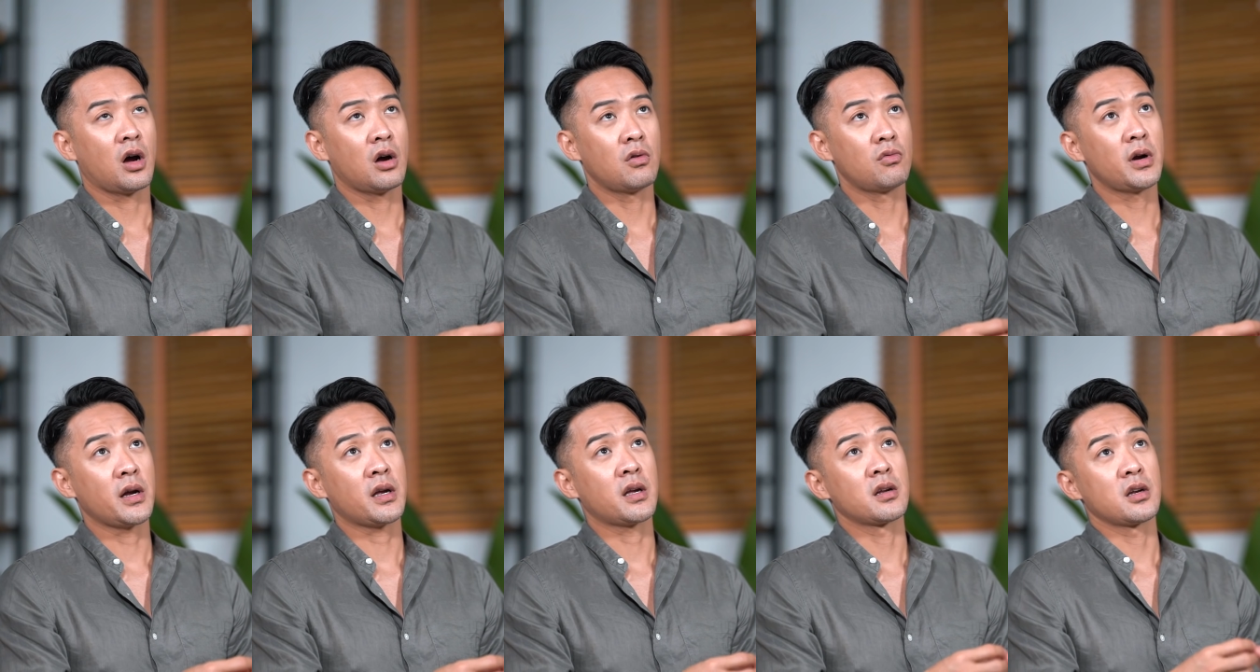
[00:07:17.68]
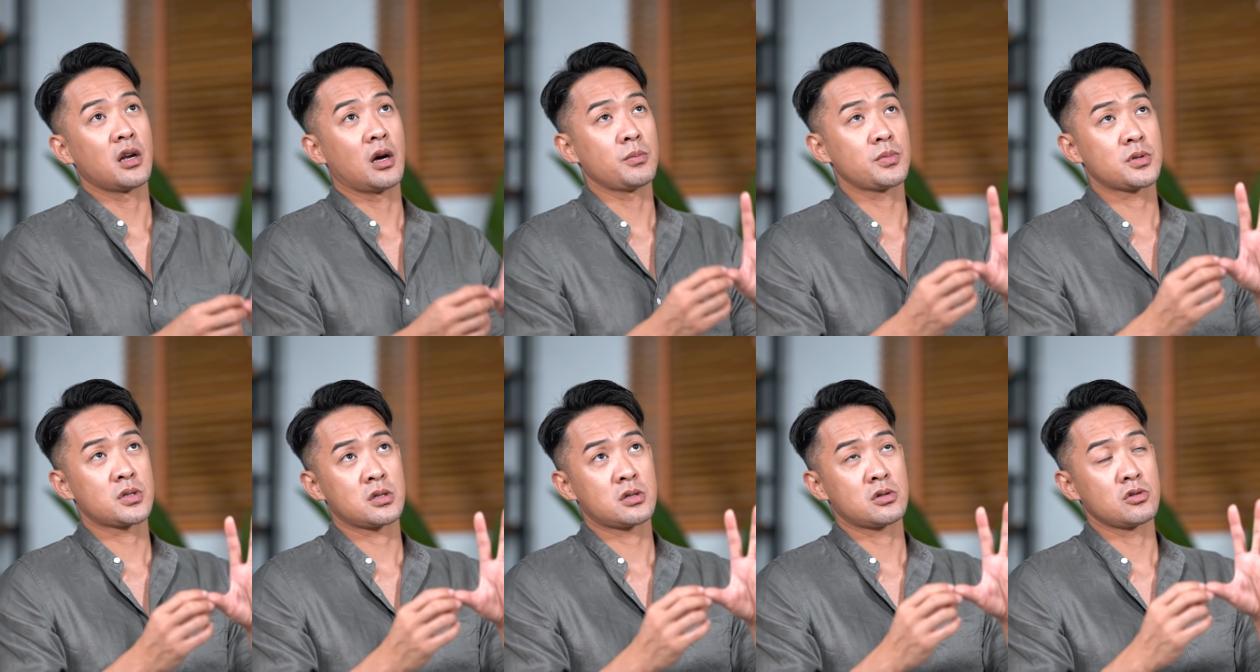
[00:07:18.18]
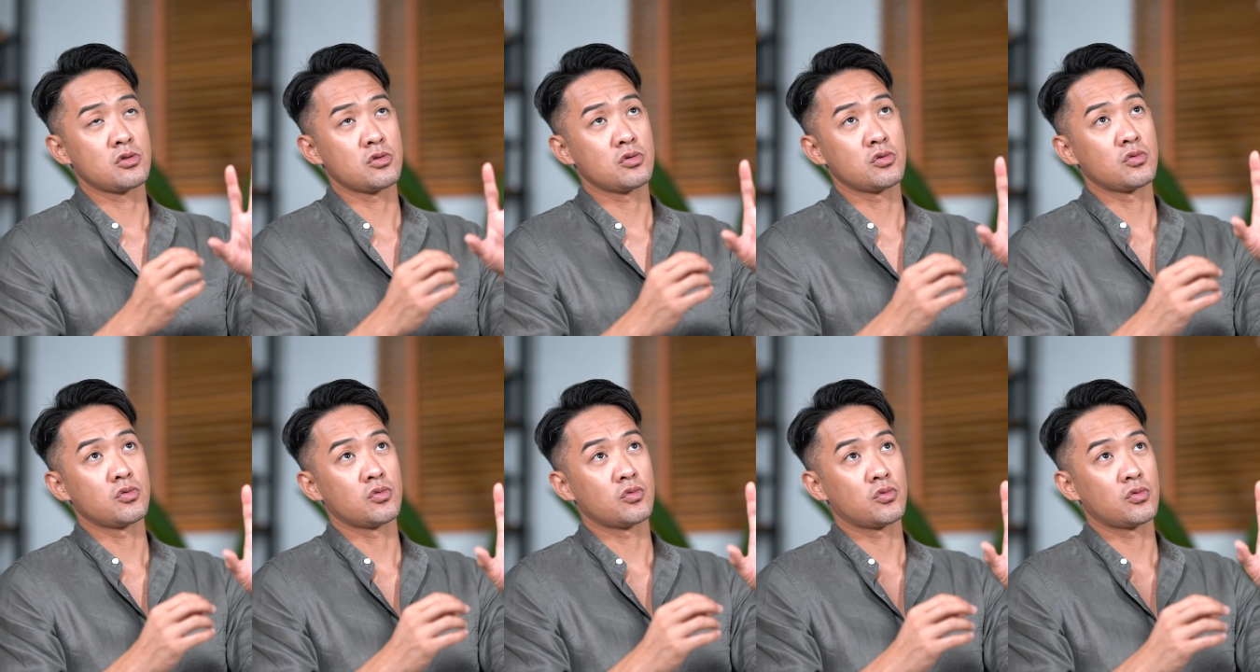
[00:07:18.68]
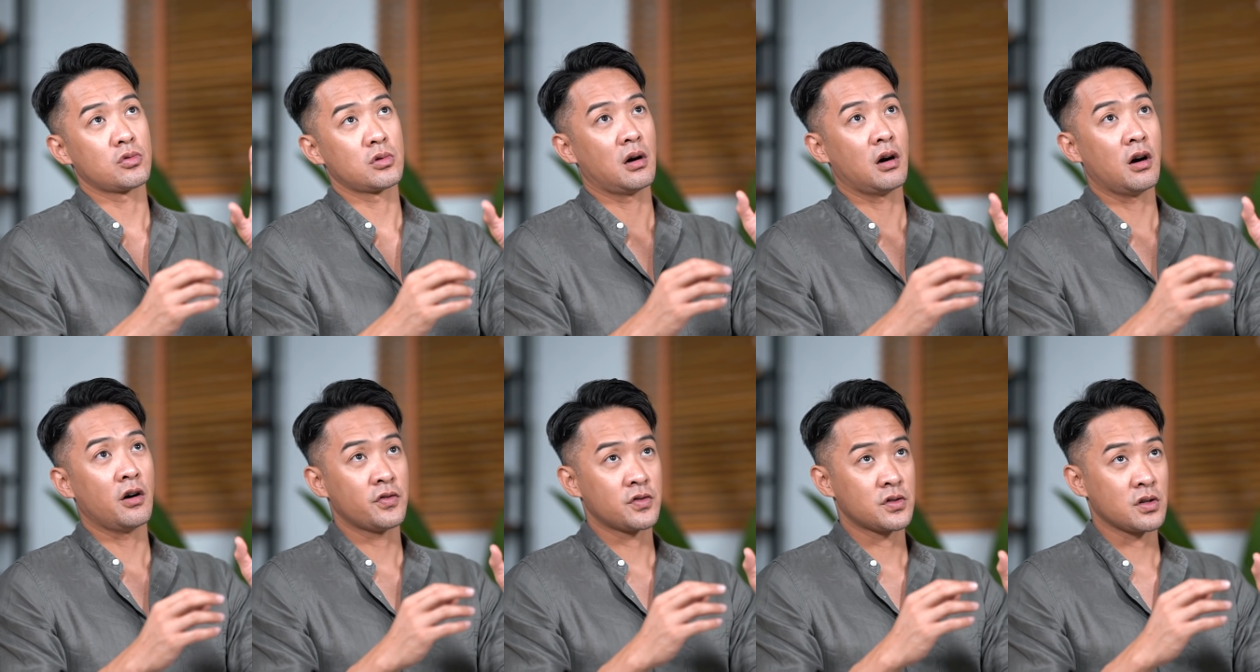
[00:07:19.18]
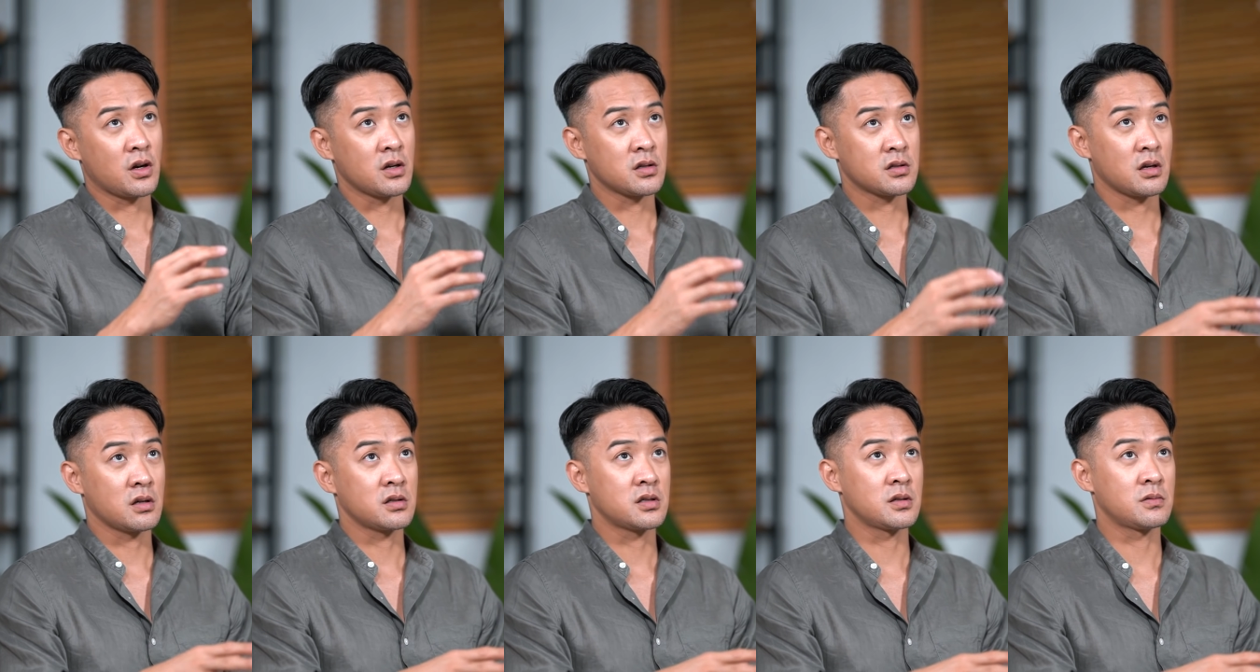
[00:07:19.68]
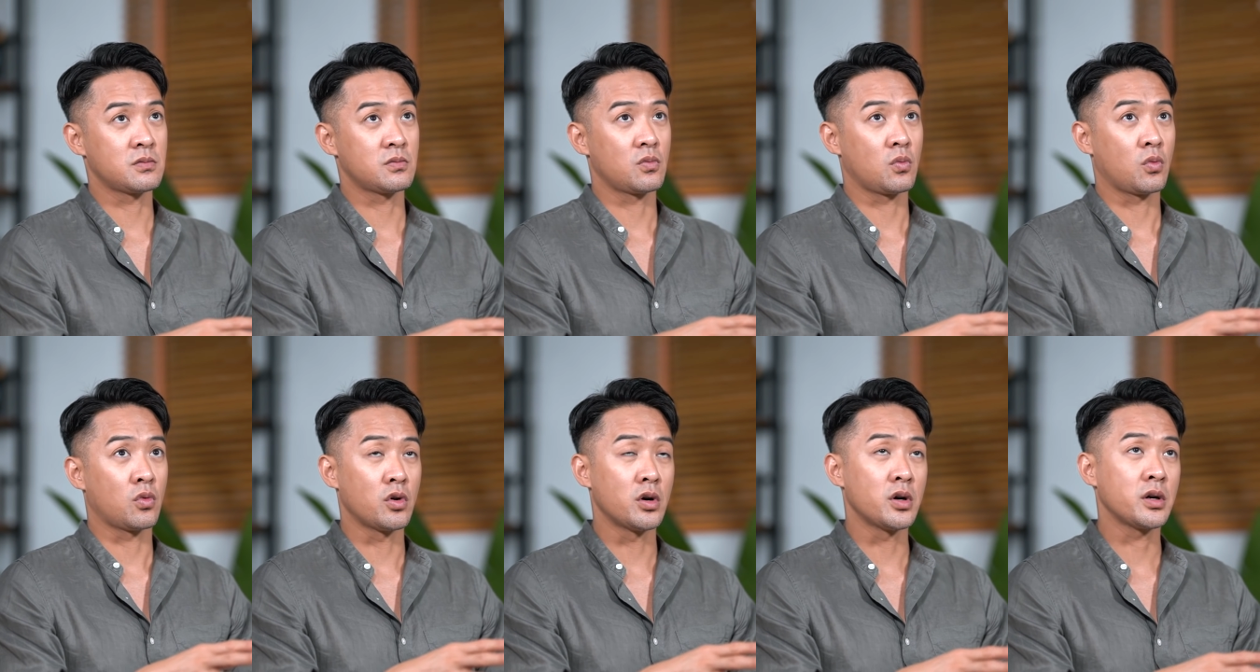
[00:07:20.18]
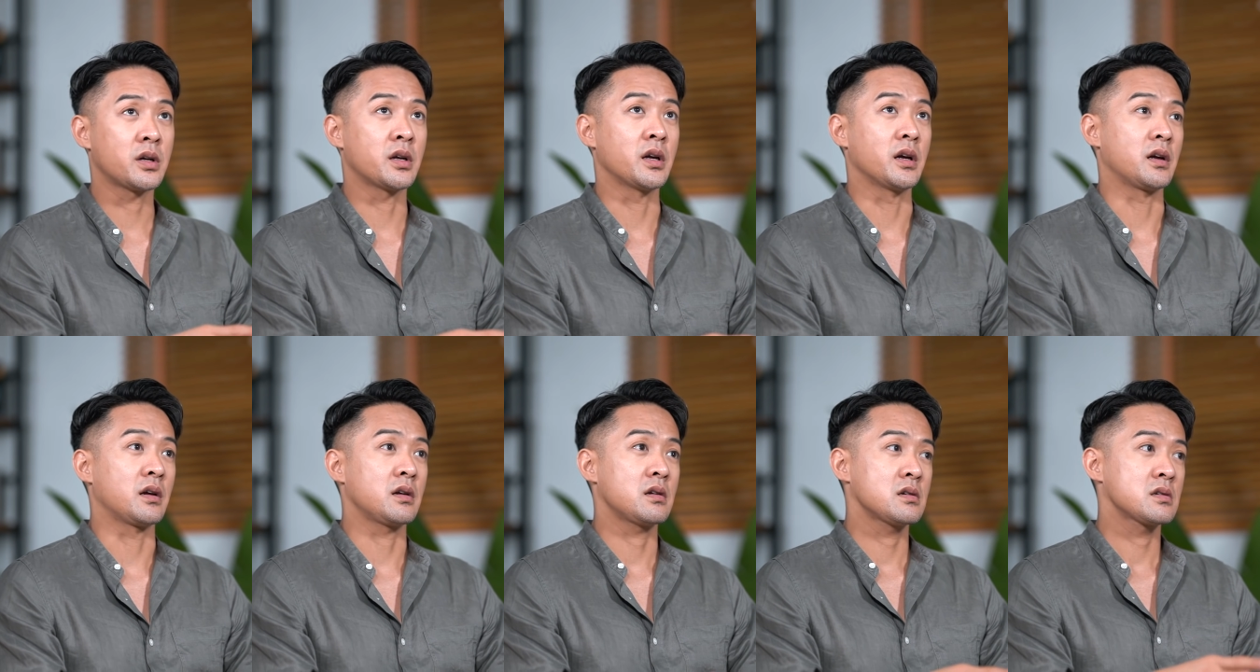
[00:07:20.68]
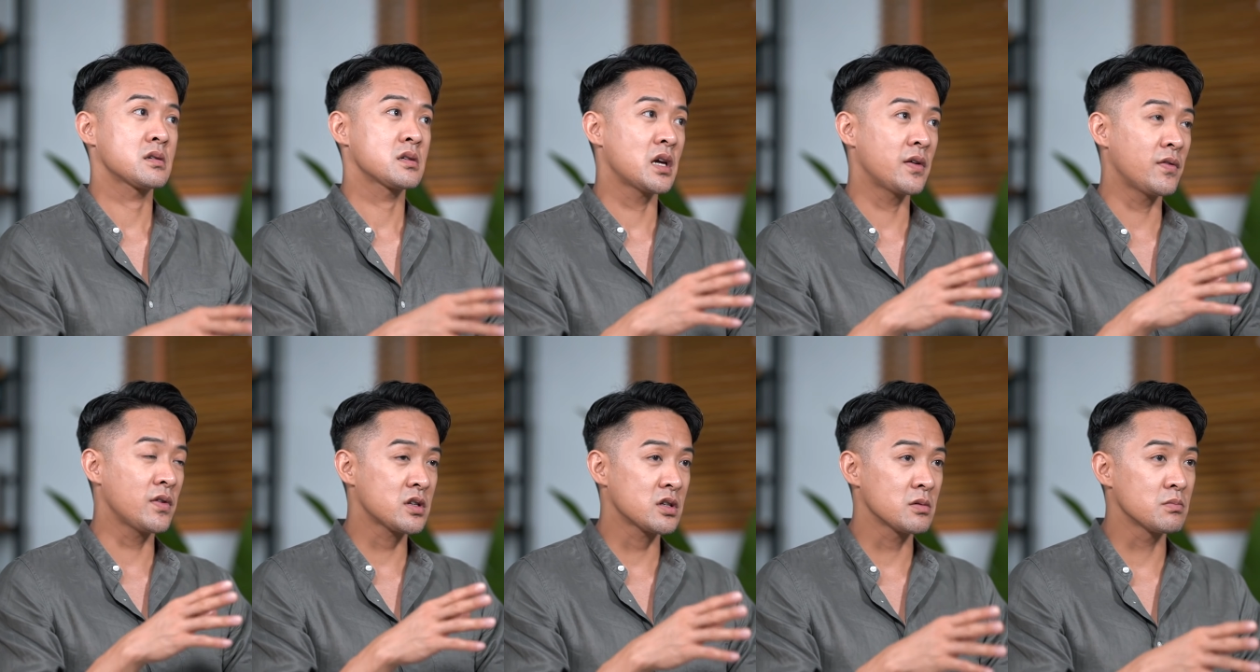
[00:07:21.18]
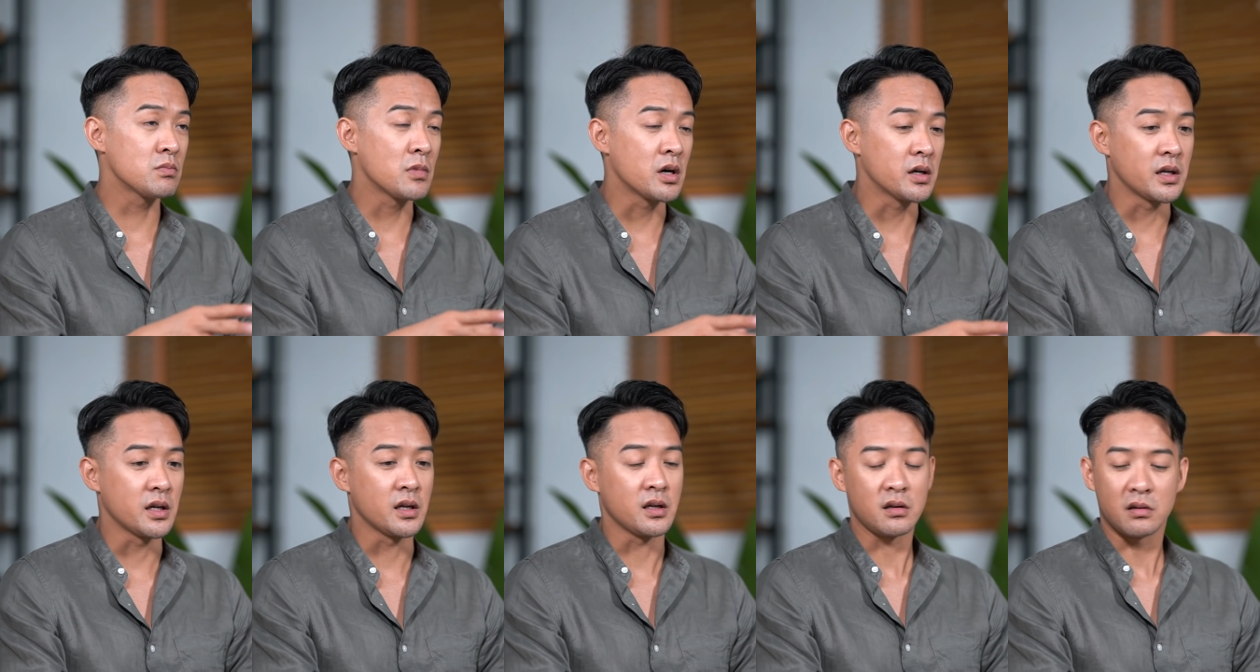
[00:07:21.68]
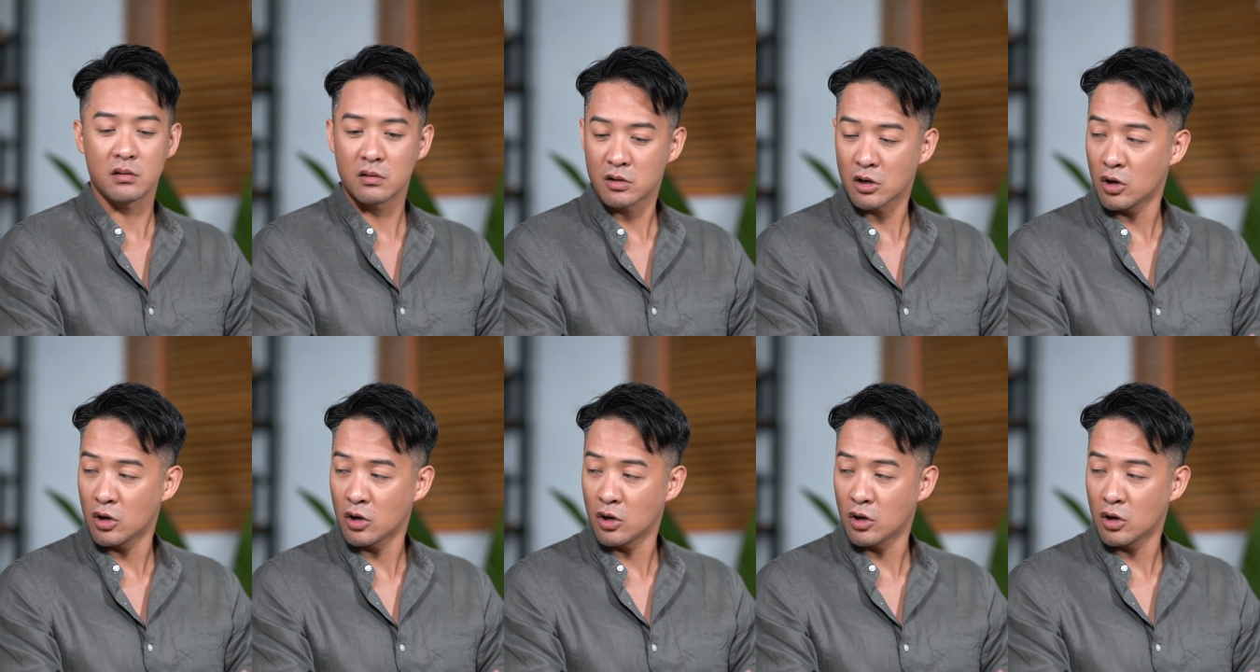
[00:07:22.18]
I reckon up till after I started working, saving some money,